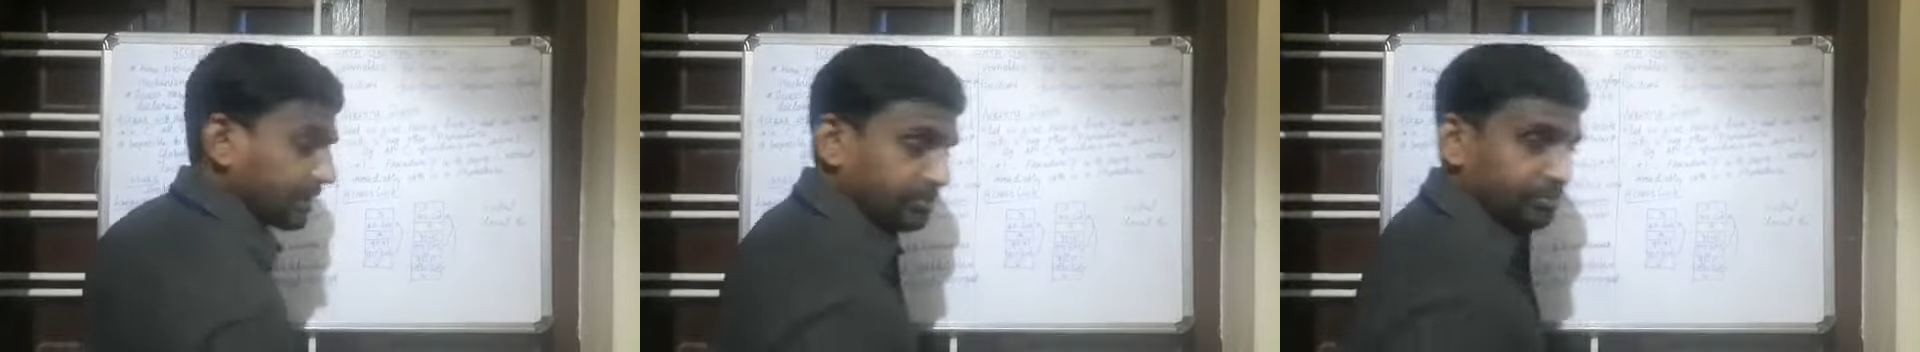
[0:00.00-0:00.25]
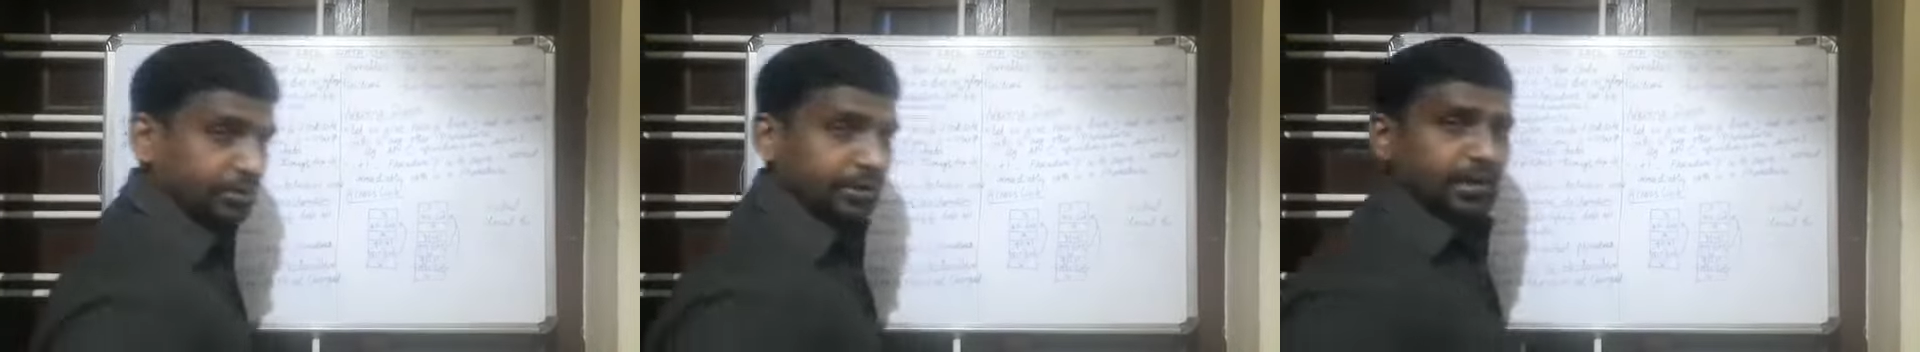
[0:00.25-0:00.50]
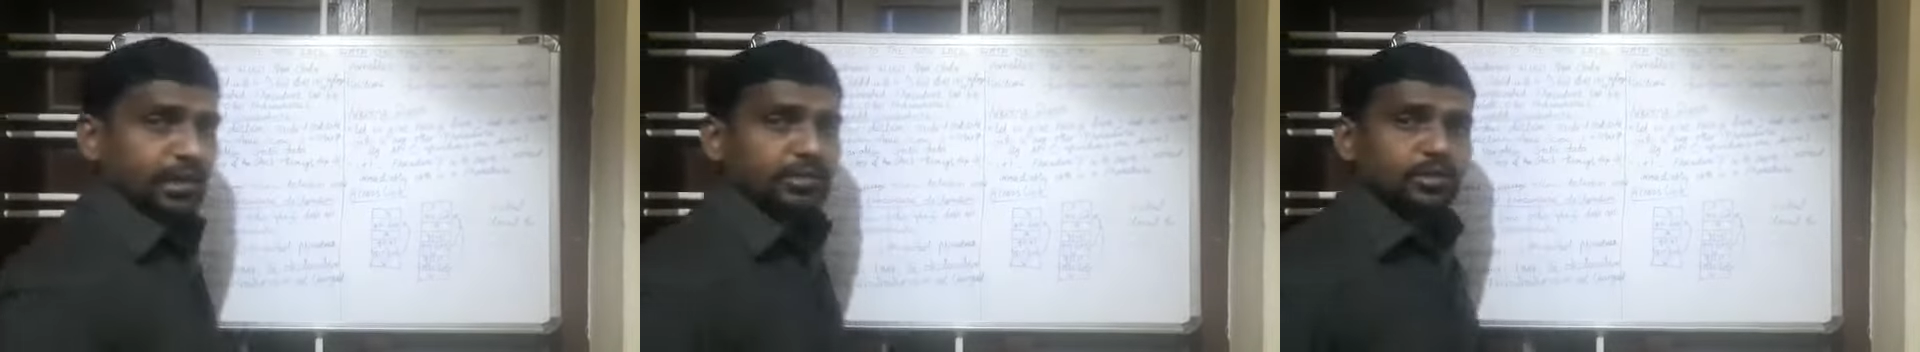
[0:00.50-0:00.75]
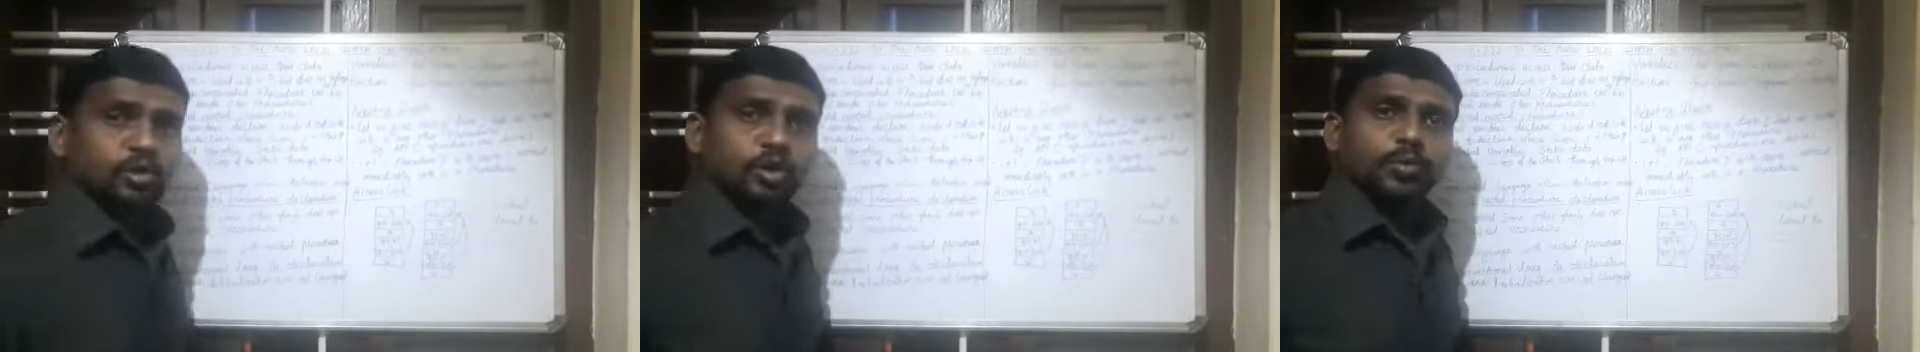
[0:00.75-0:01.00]
if you declare
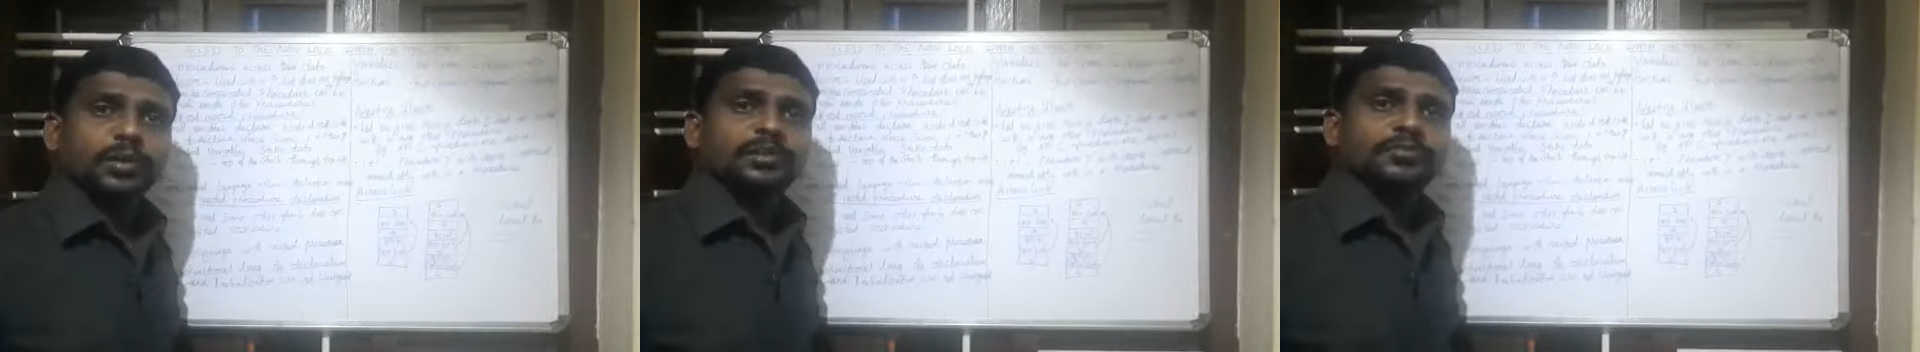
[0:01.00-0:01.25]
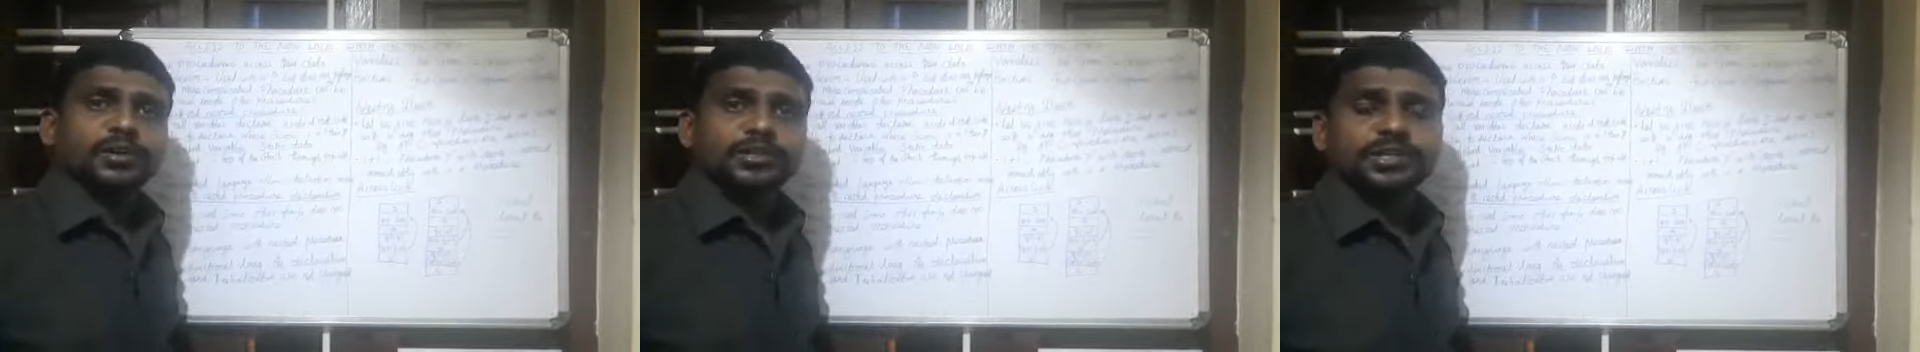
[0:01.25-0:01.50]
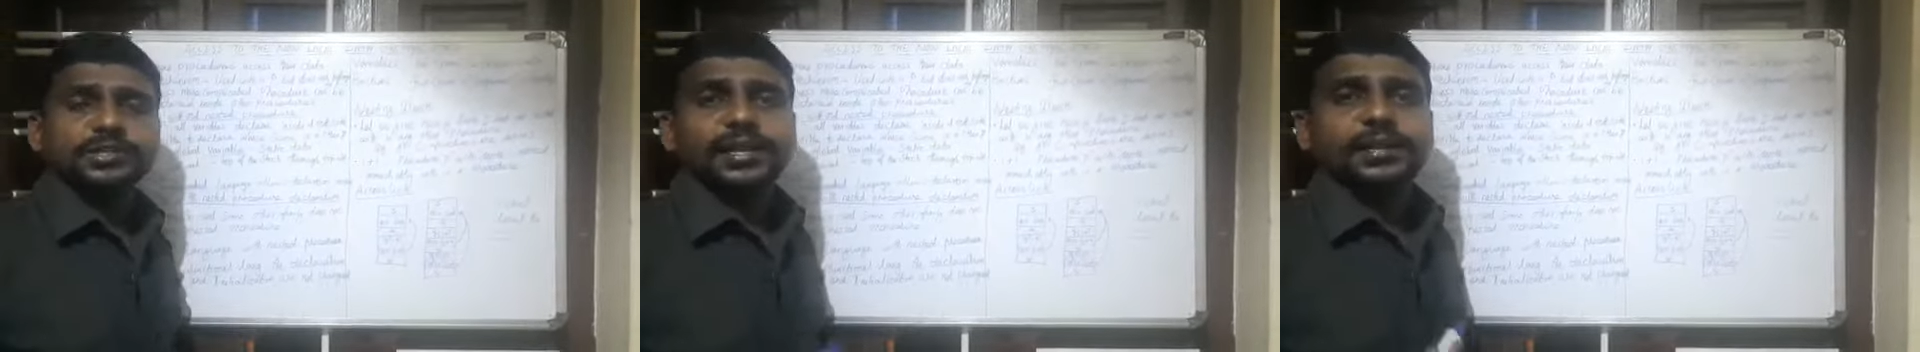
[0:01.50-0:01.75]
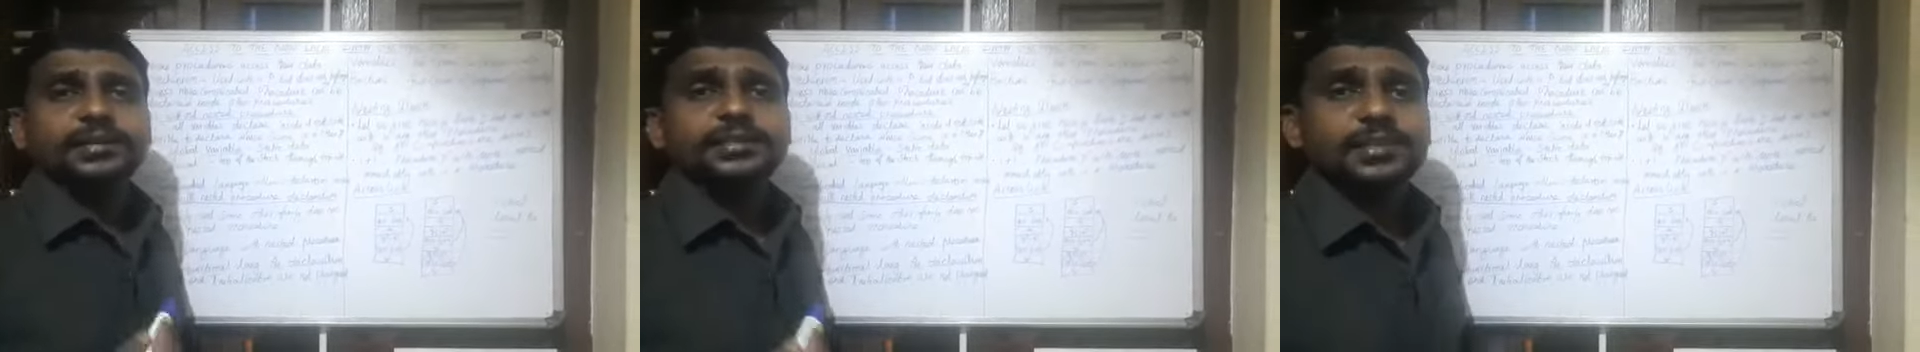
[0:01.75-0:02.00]
the globally function,
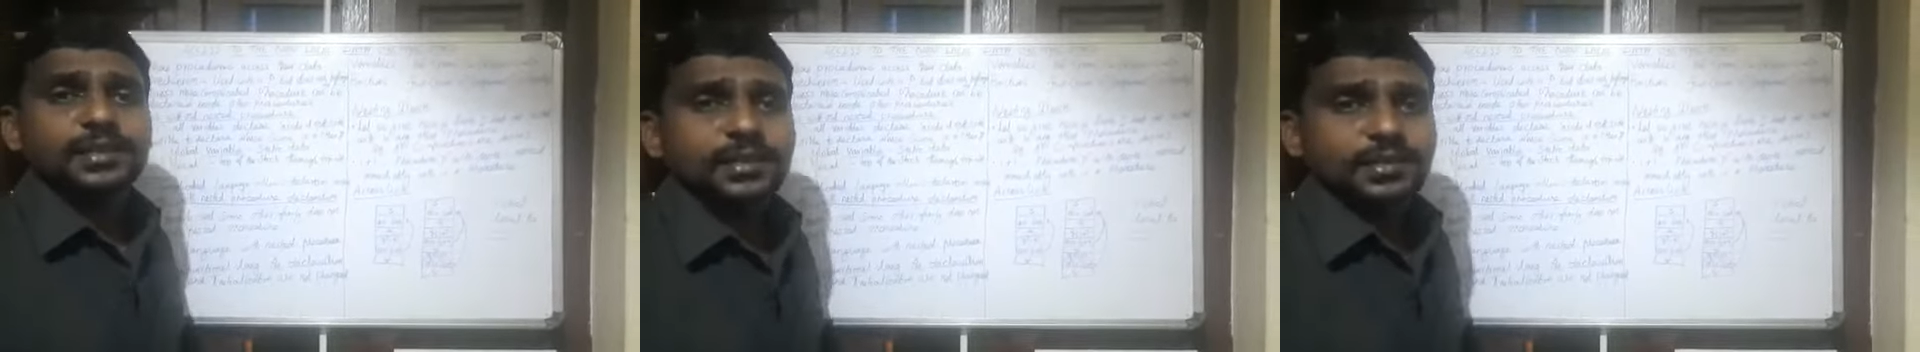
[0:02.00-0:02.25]
that is a